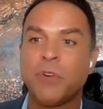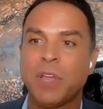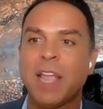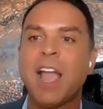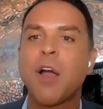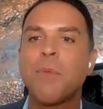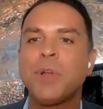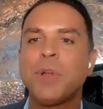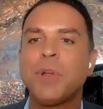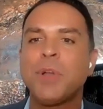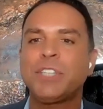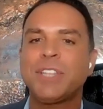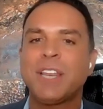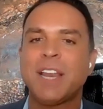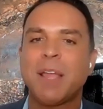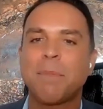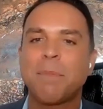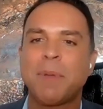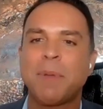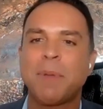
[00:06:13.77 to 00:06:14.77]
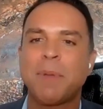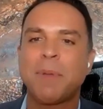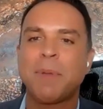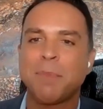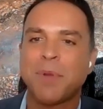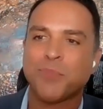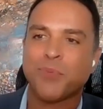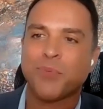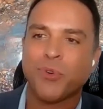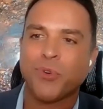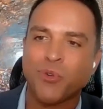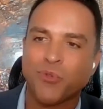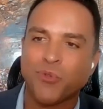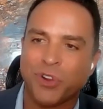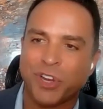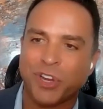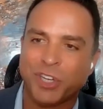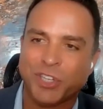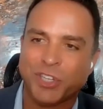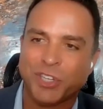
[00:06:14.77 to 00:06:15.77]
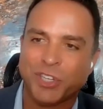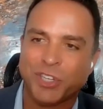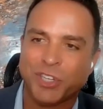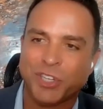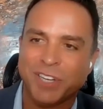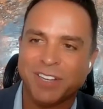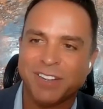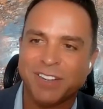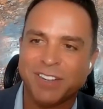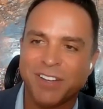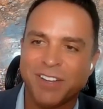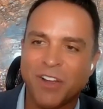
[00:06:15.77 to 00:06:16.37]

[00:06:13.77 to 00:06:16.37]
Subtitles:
okay, how much did I pay my brokerage